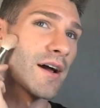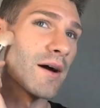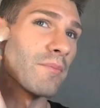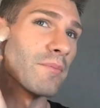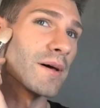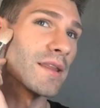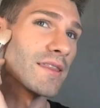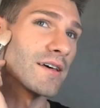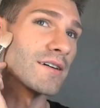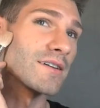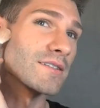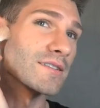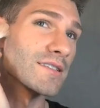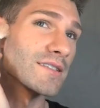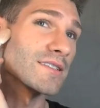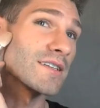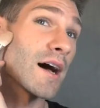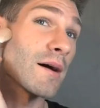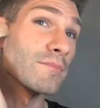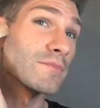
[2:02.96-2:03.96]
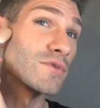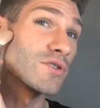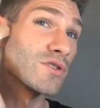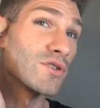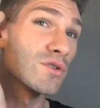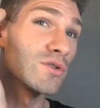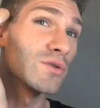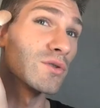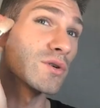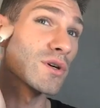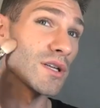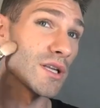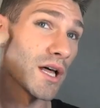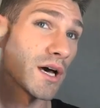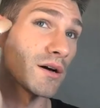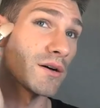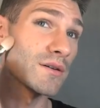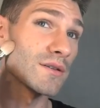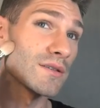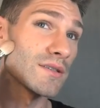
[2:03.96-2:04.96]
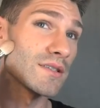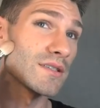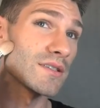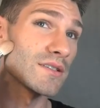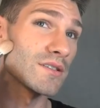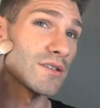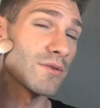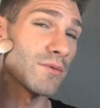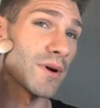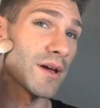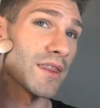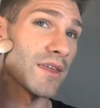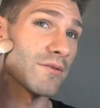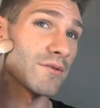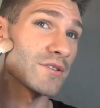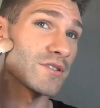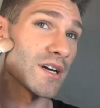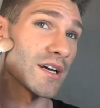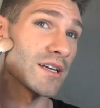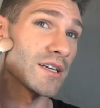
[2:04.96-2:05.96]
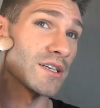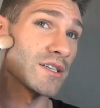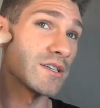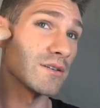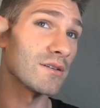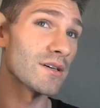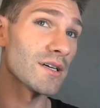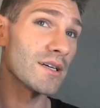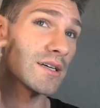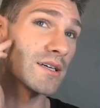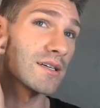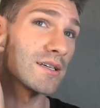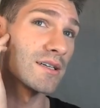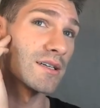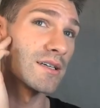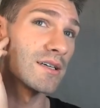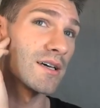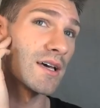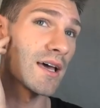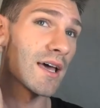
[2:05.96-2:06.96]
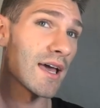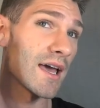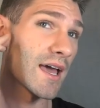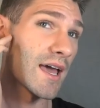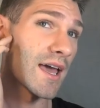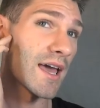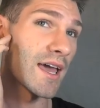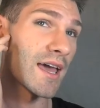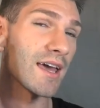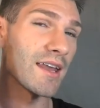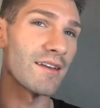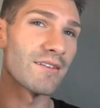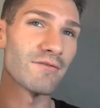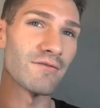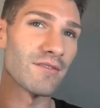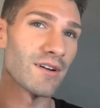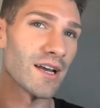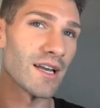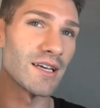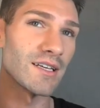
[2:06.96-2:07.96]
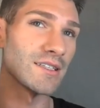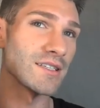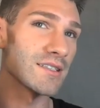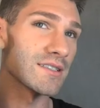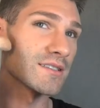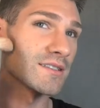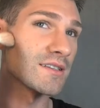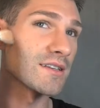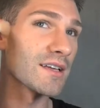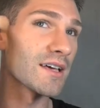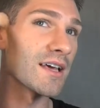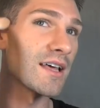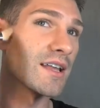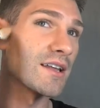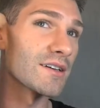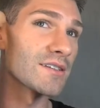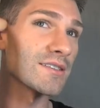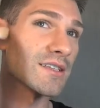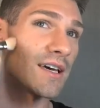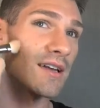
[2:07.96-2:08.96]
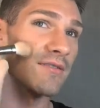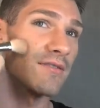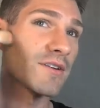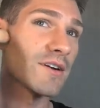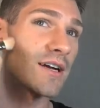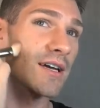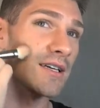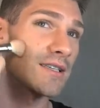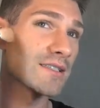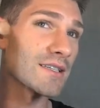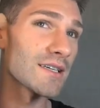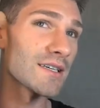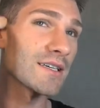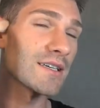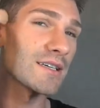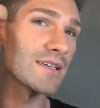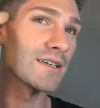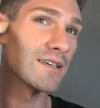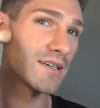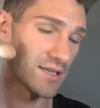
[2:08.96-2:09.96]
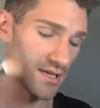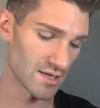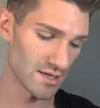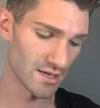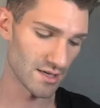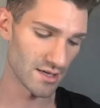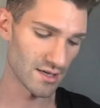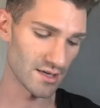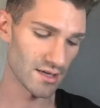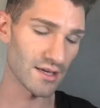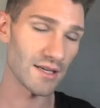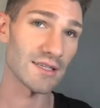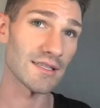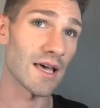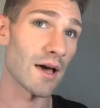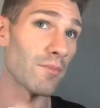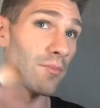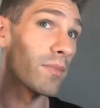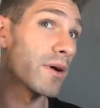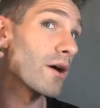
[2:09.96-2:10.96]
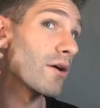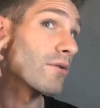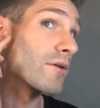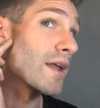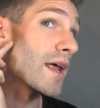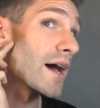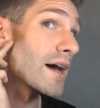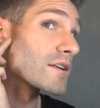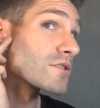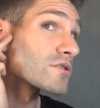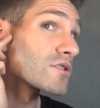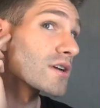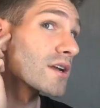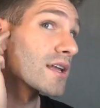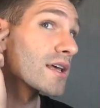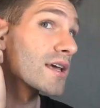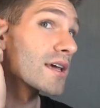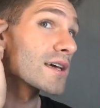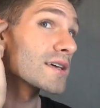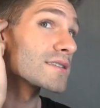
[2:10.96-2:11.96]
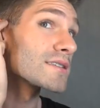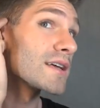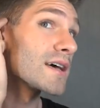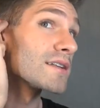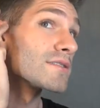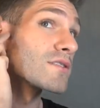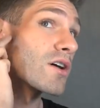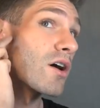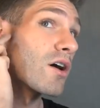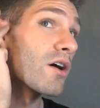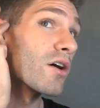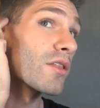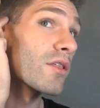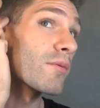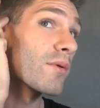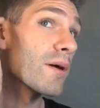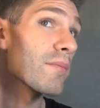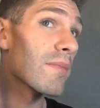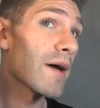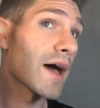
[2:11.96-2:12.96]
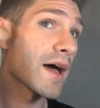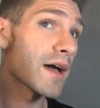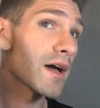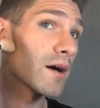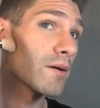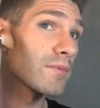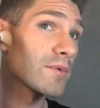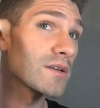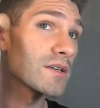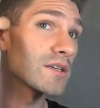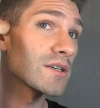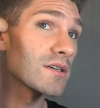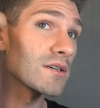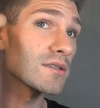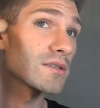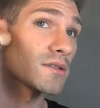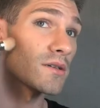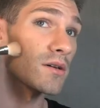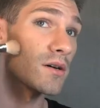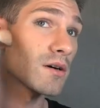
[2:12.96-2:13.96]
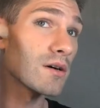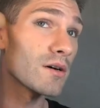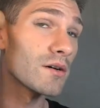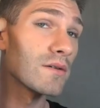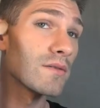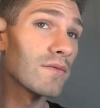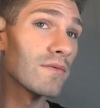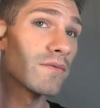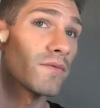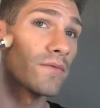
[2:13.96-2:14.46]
up, but they'll stop too close to where they were trying to do it, and it really just, it looks kind of crazy because that bone naturally extends all the way back up into your skull.